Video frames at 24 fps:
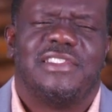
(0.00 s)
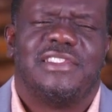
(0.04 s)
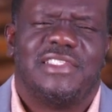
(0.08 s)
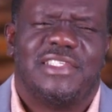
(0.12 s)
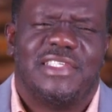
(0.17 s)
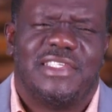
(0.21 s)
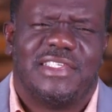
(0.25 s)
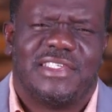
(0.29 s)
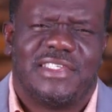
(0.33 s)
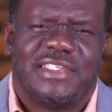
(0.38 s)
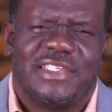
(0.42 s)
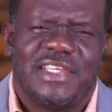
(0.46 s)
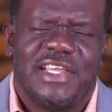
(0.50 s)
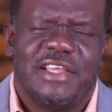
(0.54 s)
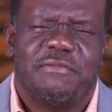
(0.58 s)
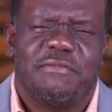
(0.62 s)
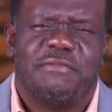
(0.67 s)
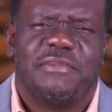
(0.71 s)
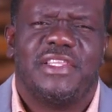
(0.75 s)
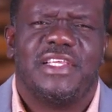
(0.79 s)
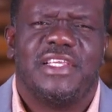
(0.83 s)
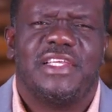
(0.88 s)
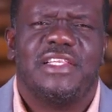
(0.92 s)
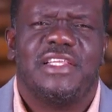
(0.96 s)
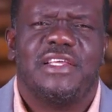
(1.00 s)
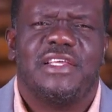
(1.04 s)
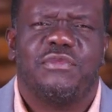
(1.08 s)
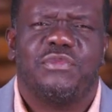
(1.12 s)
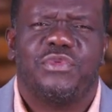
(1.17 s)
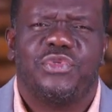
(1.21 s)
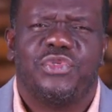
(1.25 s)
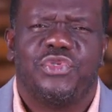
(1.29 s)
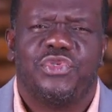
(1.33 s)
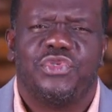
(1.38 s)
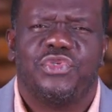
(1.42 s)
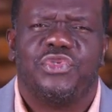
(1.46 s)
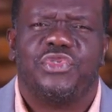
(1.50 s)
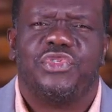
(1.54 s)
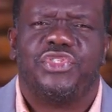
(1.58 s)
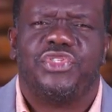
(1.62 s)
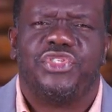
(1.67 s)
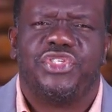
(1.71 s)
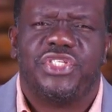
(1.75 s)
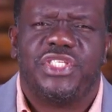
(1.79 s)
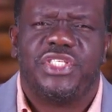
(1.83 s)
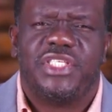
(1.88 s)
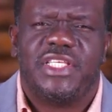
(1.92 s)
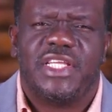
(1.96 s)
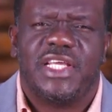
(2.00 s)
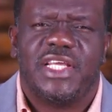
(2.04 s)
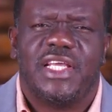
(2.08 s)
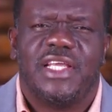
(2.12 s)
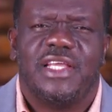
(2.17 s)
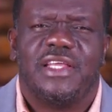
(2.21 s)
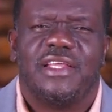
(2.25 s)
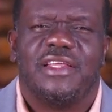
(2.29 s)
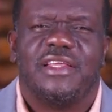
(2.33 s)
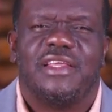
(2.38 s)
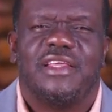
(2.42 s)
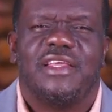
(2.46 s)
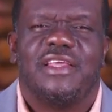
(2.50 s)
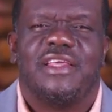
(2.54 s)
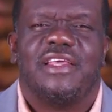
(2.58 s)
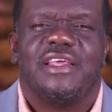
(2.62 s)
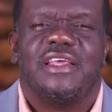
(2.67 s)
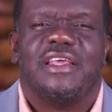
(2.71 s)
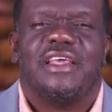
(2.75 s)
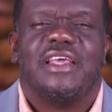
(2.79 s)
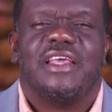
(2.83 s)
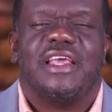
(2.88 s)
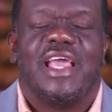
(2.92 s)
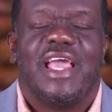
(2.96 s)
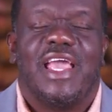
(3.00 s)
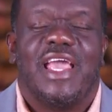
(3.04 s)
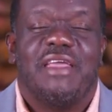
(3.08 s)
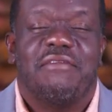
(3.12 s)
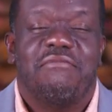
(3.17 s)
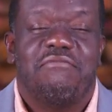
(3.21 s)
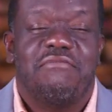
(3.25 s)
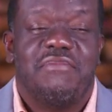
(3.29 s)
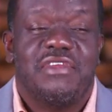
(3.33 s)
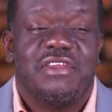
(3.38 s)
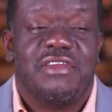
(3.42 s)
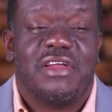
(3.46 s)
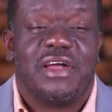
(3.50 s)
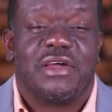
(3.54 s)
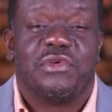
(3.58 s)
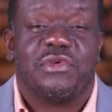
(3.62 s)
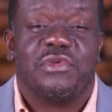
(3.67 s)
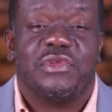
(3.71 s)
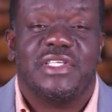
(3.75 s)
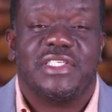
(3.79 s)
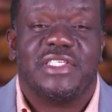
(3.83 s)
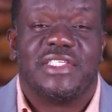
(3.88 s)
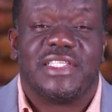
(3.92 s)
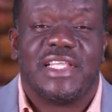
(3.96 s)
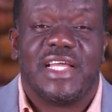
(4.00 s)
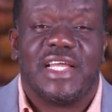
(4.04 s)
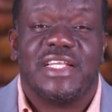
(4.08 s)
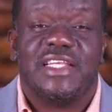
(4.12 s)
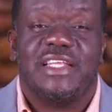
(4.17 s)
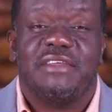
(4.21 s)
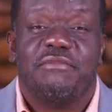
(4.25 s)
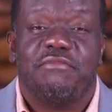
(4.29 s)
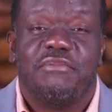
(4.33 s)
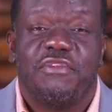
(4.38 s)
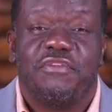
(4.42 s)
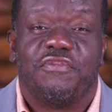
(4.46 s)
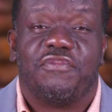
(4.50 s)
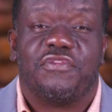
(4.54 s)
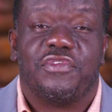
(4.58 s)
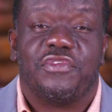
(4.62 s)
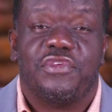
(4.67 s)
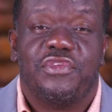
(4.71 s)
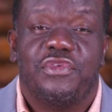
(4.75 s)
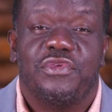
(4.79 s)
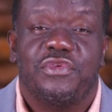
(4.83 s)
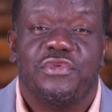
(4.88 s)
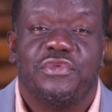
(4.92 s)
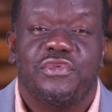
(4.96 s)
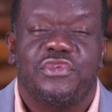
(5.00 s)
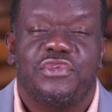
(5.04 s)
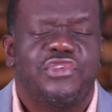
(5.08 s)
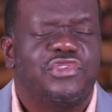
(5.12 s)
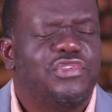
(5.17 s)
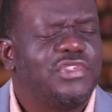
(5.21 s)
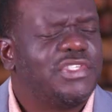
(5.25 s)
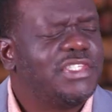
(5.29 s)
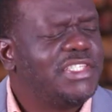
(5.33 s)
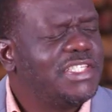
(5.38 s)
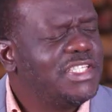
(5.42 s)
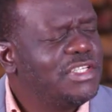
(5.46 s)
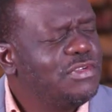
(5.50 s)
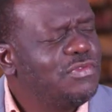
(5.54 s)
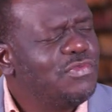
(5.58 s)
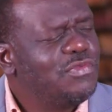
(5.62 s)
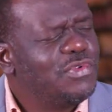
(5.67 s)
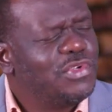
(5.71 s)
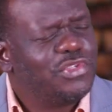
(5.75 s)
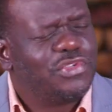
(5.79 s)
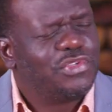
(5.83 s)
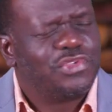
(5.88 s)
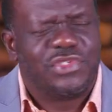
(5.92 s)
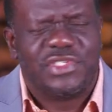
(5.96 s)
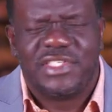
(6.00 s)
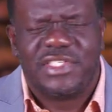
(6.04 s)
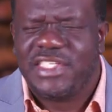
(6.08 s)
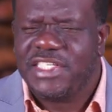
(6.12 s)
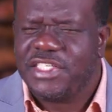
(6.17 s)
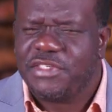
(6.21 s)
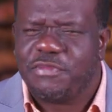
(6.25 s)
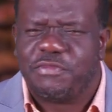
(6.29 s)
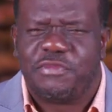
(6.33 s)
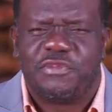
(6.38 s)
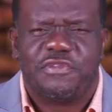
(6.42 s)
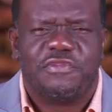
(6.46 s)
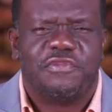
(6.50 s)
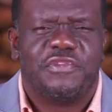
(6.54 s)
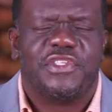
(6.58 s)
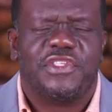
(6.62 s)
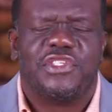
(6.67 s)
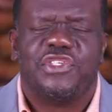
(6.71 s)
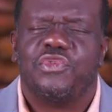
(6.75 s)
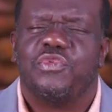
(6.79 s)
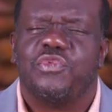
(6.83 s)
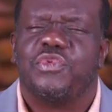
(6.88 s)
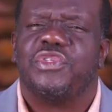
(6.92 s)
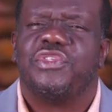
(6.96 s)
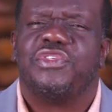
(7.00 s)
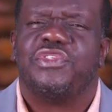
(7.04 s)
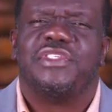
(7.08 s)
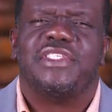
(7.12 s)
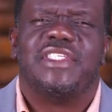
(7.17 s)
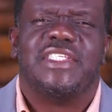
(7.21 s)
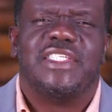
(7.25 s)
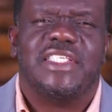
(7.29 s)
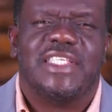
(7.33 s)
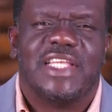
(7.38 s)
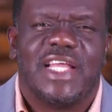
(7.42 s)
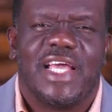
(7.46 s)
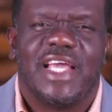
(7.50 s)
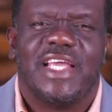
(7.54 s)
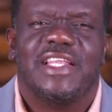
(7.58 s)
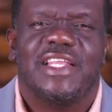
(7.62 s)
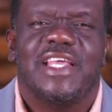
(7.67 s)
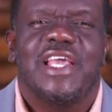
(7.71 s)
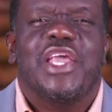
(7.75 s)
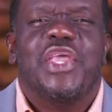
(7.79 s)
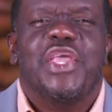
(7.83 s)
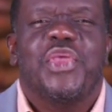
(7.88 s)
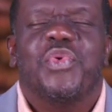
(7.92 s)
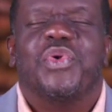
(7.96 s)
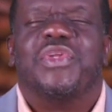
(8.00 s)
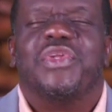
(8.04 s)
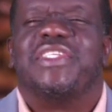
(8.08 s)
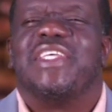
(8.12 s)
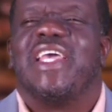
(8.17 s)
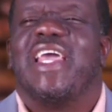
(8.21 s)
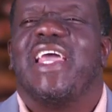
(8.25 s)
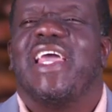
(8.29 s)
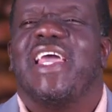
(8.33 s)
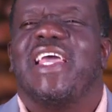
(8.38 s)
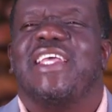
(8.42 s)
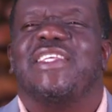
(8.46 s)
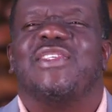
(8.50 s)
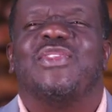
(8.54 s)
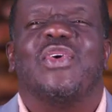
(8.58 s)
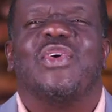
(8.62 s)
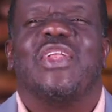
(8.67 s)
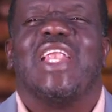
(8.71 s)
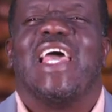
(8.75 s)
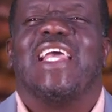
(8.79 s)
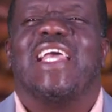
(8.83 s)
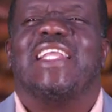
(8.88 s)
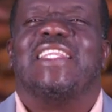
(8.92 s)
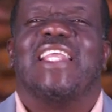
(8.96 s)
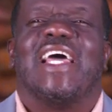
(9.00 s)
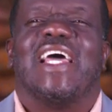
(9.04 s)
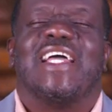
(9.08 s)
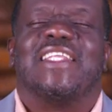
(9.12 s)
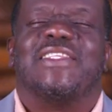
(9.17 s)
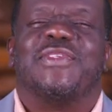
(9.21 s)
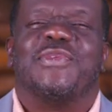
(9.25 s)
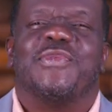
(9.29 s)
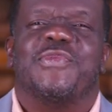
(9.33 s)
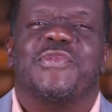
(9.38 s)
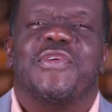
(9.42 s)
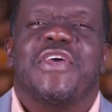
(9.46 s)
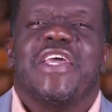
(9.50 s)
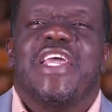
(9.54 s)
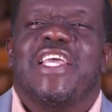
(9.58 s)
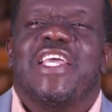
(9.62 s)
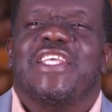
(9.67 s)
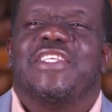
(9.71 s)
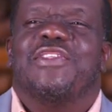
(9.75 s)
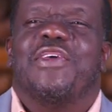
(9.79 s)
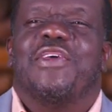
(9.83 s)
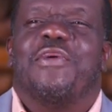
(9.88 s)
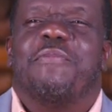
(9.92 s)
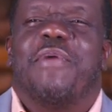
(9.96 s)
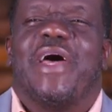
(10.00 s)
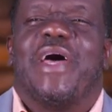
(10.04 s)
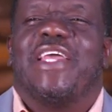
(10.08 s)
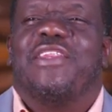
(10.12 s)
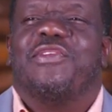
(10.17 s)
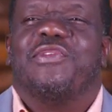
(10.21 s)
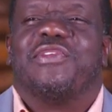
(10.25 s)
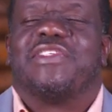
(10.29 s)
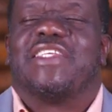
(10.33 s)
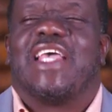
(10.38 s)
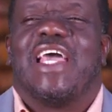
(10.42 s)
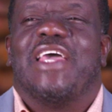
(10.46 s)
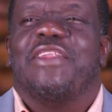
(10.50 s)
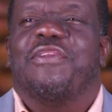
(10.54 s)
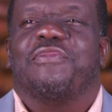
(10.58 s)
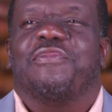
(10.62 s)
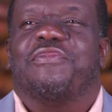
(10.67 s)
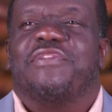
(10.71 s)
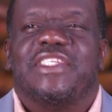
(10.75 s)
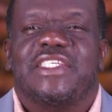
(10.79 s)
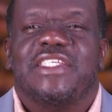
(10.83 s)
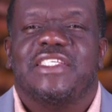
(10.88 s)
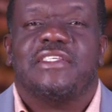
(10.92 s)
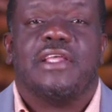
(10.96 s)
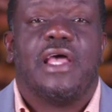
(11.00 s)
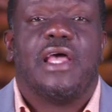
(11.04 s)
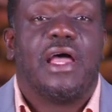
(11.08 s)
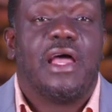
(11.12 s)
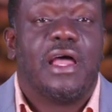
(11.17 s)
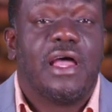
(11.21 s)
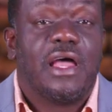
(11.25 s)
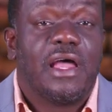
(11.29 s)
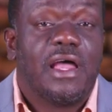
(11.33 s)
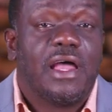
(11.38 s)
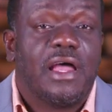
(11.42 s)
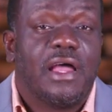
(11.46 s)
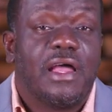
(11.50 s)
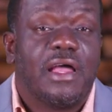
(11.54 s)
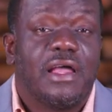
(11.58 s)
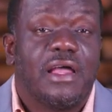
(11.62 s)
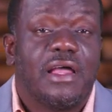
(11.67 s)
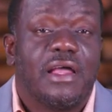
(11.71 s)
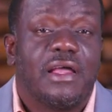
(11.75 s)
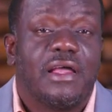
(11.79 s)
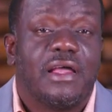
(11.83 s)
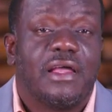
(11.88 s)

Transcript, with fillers: The same thing they will do today. A miracle is standing before you. You still want to disprove it. You want to deny. It. You want to say, eh, it's not like that, or oh. it's not by those kind of things. Ah,